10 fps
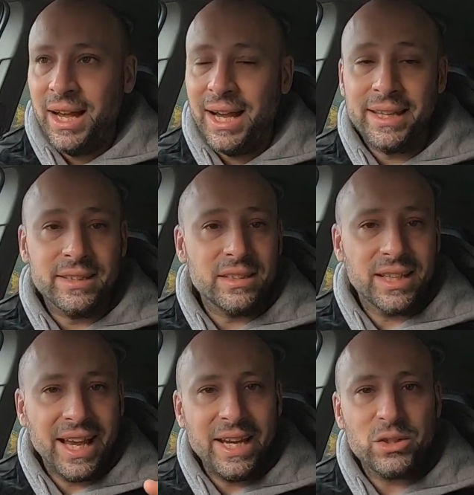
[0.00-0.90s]
And the
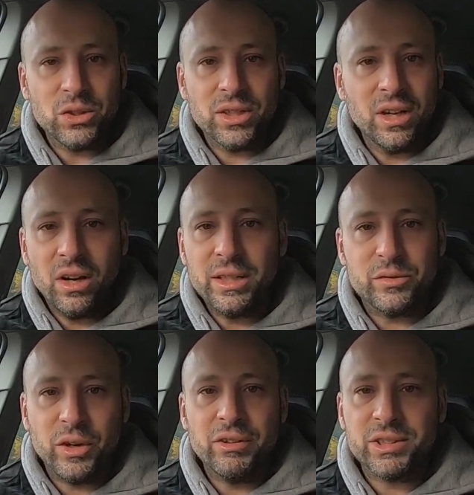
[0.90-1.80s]
cage on the car is
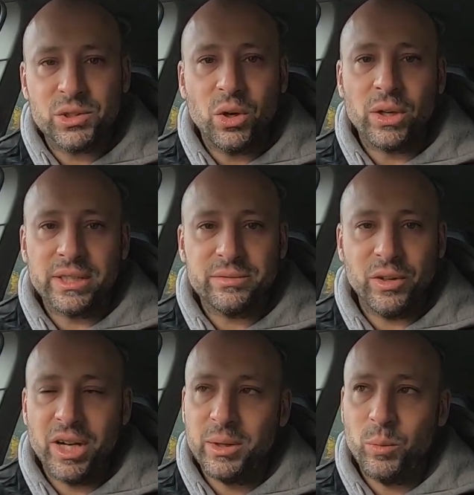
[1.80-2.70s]
very strong. It's
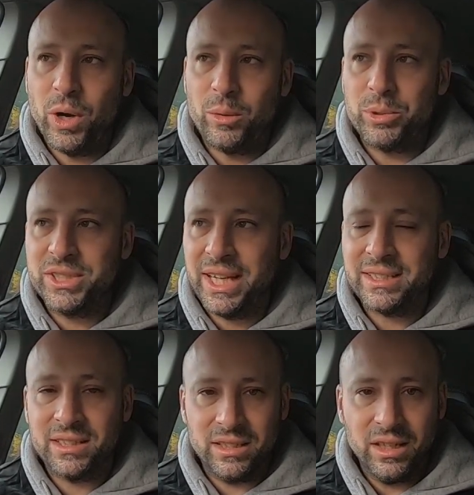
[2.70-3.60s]
very well
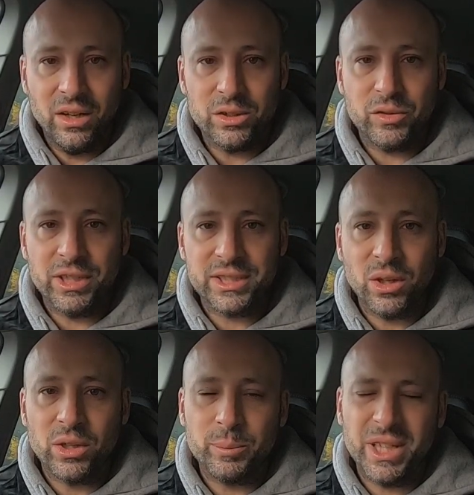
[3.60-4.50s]
protected and the car is very
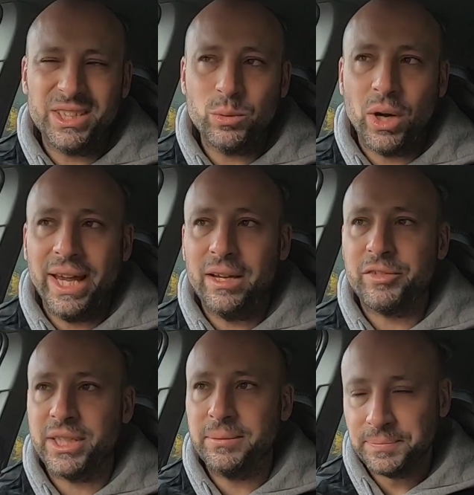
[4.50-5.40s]
solid, but it is quite
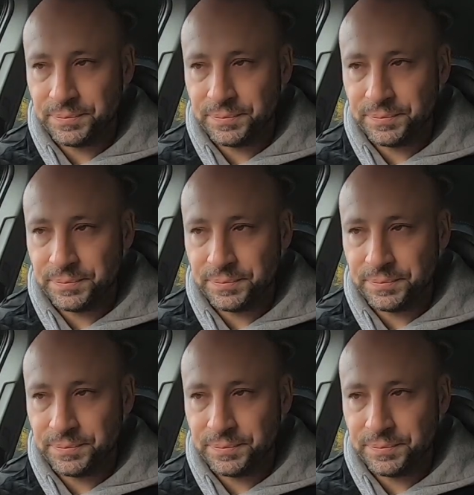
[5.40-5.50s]
heavy.